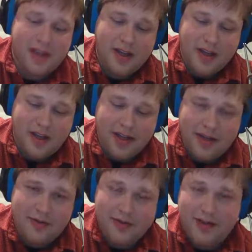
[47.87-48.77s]
I
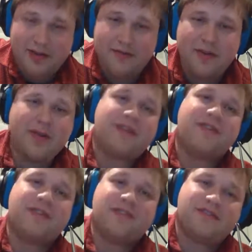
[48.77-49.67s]
could read a few
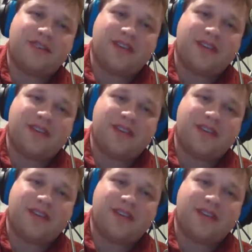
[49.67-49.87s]
other